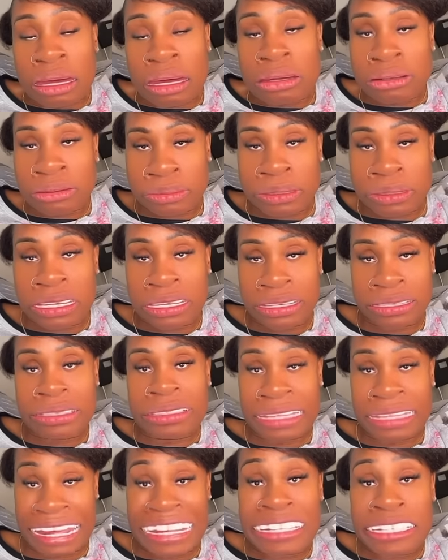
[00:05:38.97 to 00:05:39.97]
Oh, well,
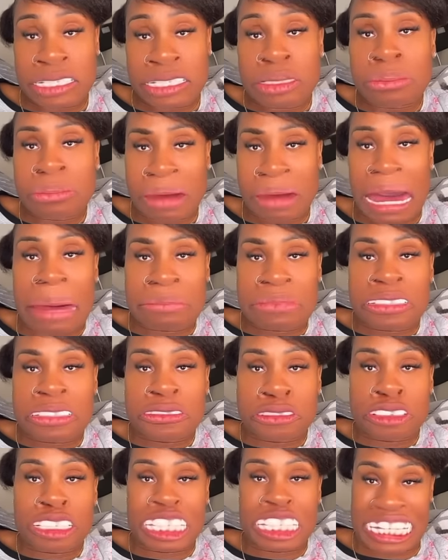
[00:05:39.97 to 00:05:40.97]
thank you, Mama,
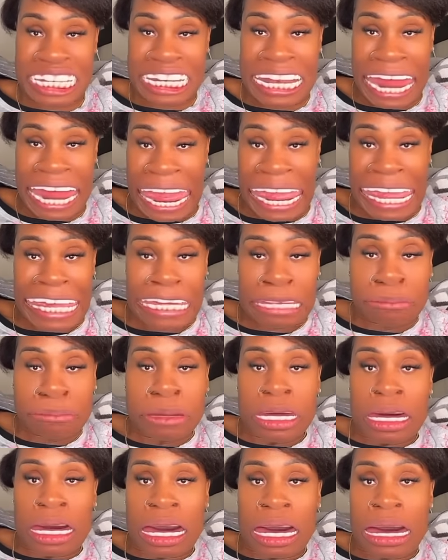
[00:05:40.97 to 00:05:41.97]
for the name.
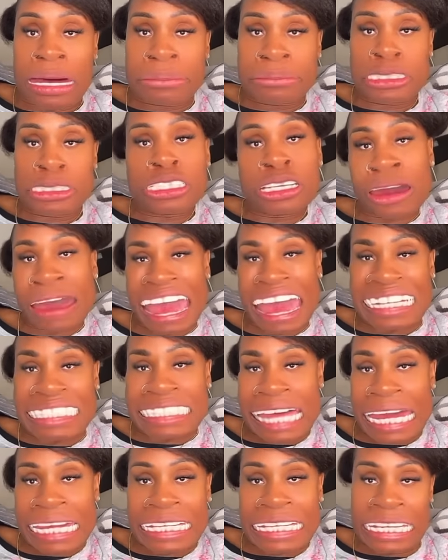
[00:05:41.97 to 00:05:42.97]
You know,
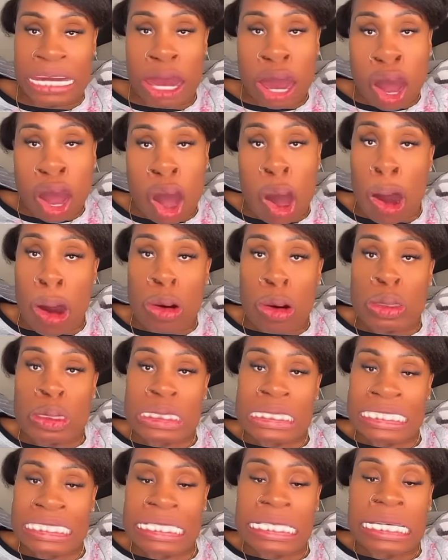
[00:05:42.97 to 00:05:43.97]
as I get
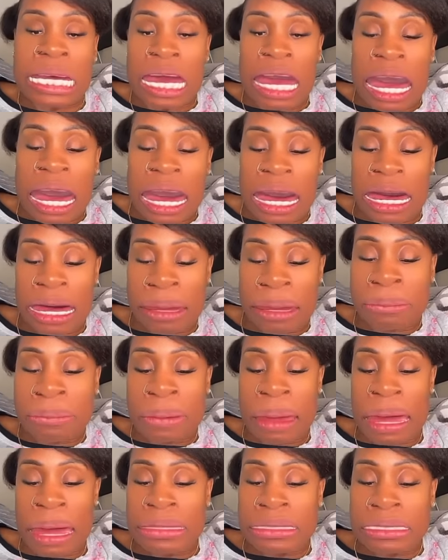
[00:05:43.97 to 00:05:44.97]
older,
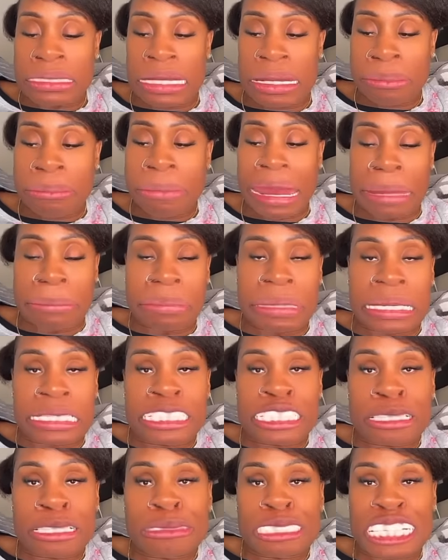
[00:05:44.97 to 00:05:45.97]
there might be
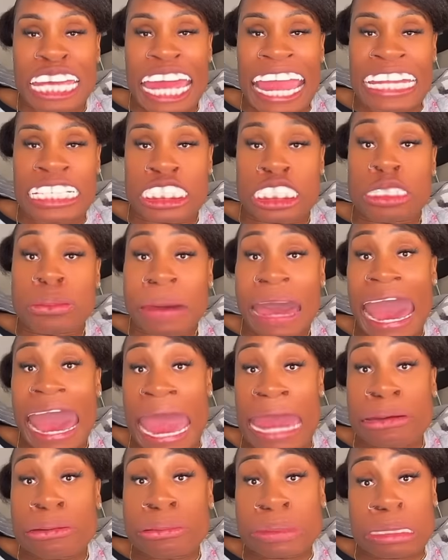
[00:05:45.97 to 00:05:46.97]
some changes, but
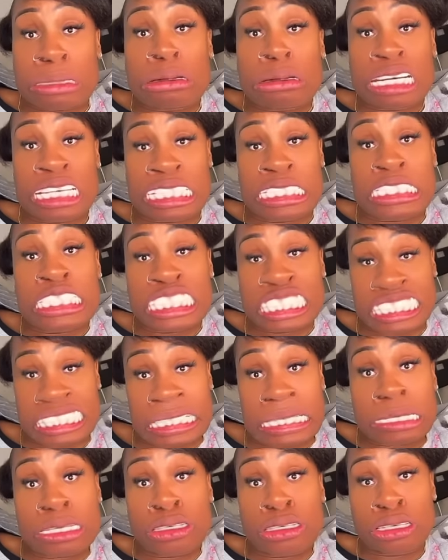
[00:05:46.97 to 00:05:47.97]
I will
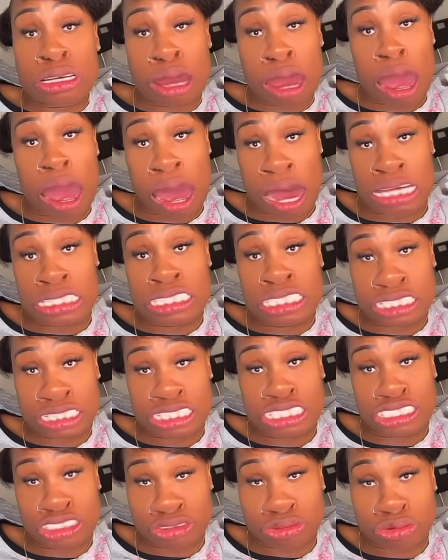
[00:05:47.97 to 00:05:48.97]
consider
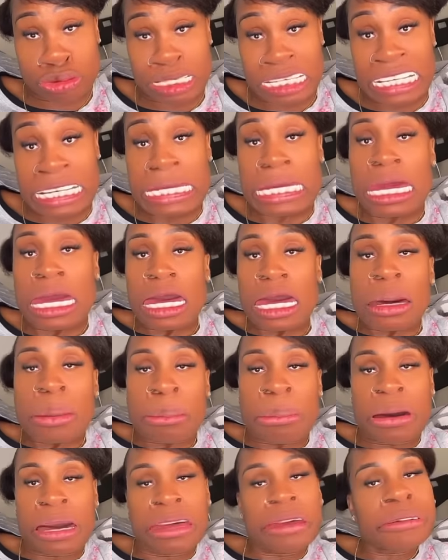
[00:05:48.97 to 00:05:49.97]
Constant Streety.
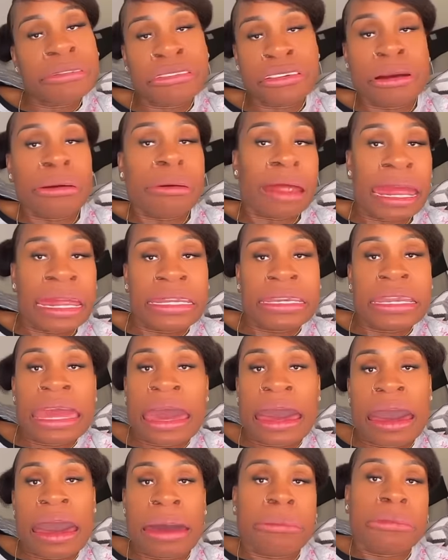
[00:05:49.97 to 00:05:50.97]
But for right
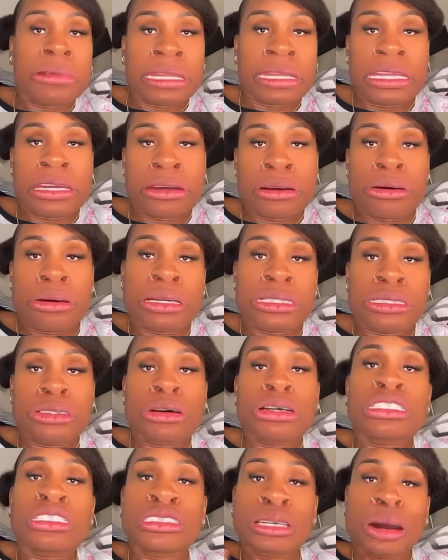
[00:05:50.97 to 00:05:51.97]
now, I'm really going
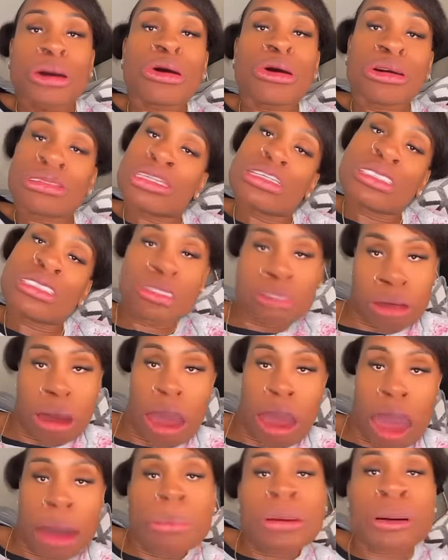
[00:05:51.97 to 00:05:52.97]
towards Coco the
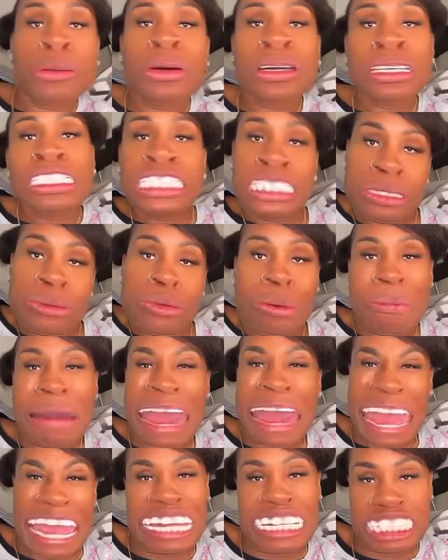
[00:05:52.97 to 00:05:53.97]
Star. But we'll see what
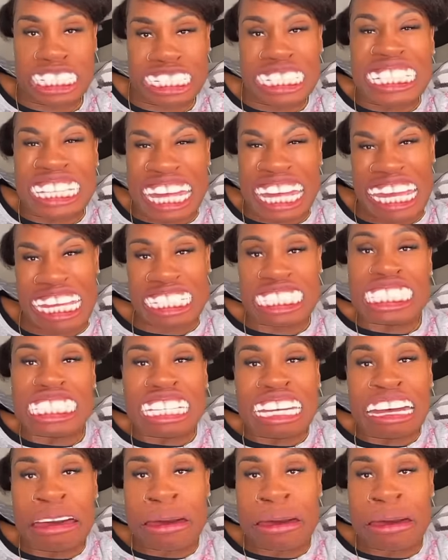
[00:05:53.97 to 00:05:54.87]
my agent thinks.